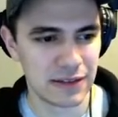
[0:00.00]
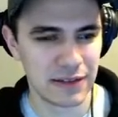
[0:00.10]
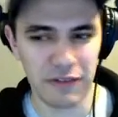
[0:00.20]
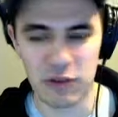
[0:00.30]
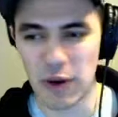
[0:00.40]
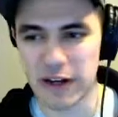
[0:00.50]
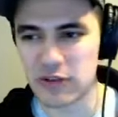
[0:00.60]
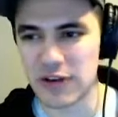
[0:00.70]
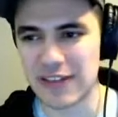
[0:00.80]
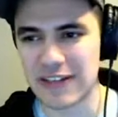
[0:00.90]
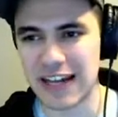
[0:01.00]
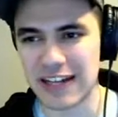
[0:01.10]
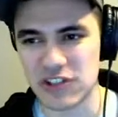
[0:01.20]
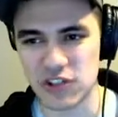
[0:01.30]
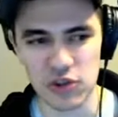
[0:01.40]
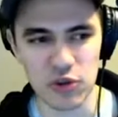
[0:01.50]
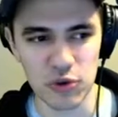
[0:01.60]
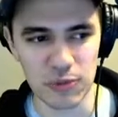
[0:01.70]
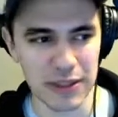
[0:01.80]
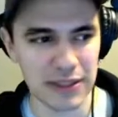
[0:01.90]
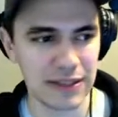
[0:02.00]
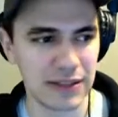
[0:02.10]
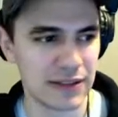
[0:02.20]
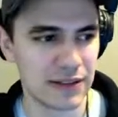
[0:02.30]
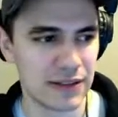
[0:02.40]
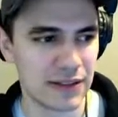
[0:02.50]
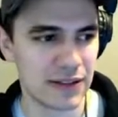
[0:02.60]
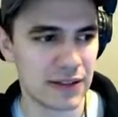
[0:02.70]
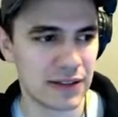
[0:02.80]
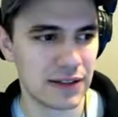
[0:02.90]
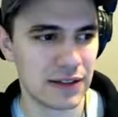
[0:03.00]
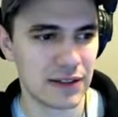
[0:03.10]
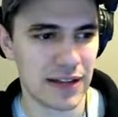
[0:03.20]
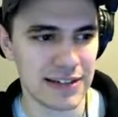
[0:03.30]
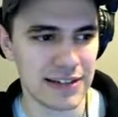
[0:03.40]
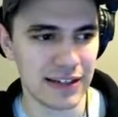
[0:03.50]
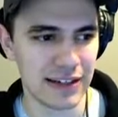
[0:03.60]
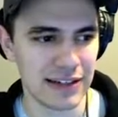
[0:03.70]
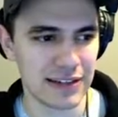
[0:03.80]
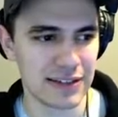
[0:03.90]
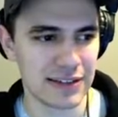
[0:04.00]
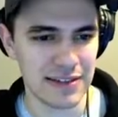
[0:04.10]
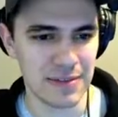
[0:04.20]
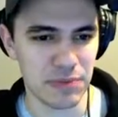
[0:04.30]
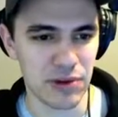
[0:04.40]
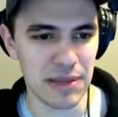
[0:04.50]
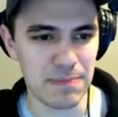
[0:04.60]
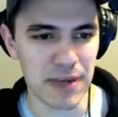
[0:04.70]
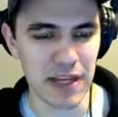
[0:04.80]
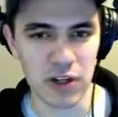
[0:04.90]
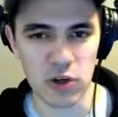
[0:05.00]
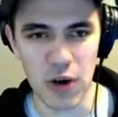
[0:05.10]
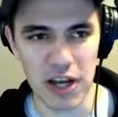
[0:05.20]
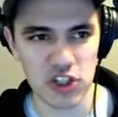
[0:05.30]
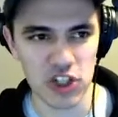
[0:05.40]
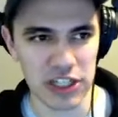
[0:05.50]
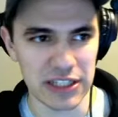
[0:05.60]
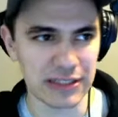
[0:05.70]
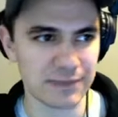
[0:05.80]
If you want to create the next Zoom, that's a pretty big question.